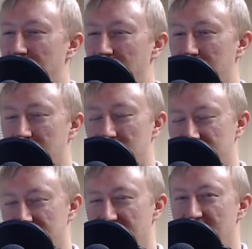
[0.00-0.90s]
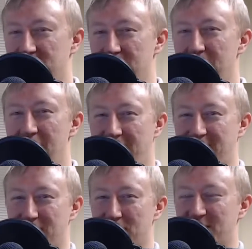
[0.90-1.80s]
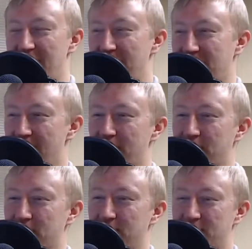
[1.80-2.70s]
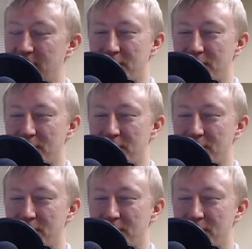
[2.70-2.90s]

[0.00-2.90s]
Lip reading: which is awesome because I'm saving that up for some summer